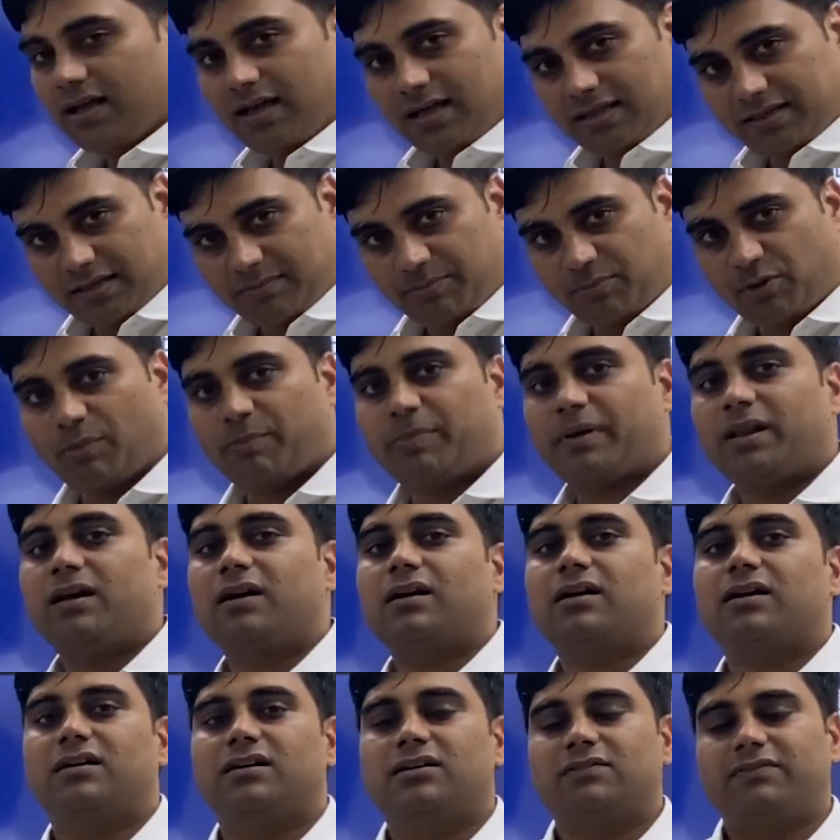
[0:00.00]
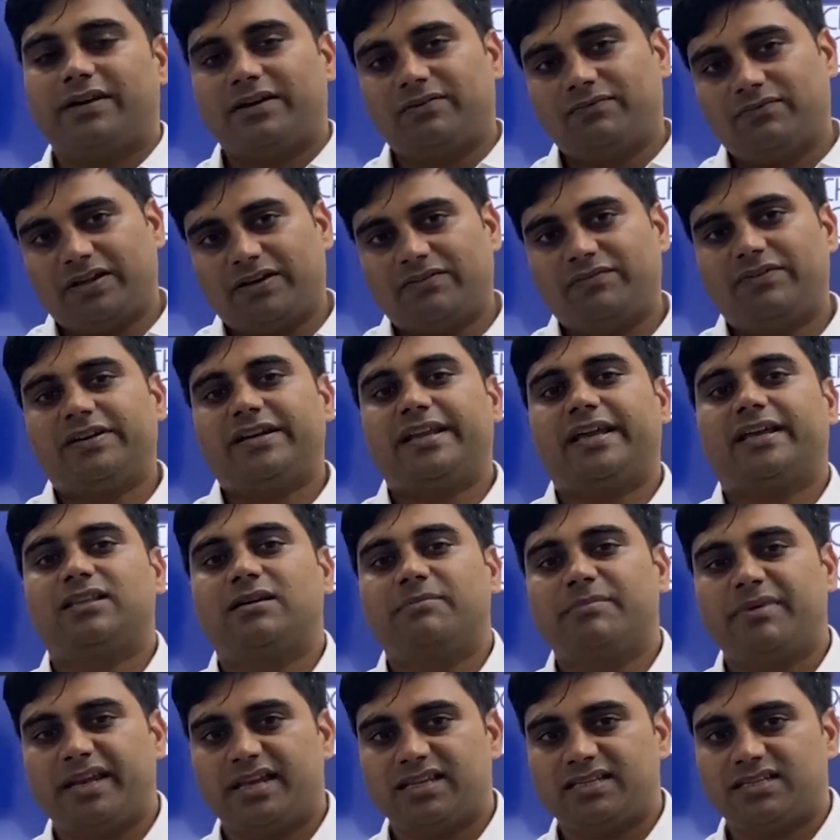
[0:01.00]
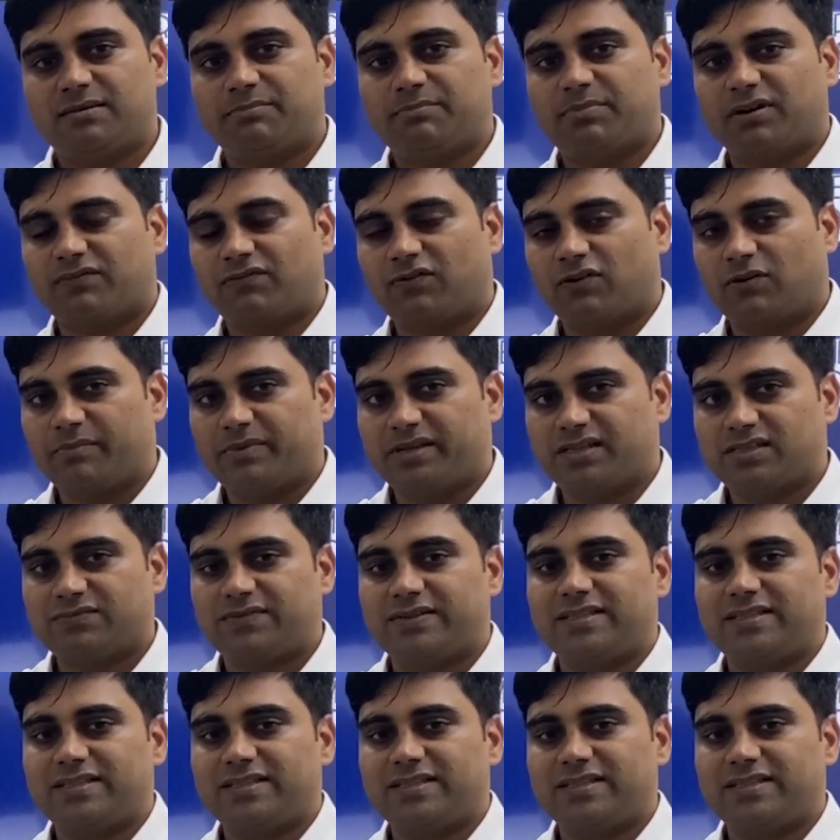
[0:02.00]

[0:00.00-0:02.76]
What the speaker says: the propeller curve, and when we take the main engine performance,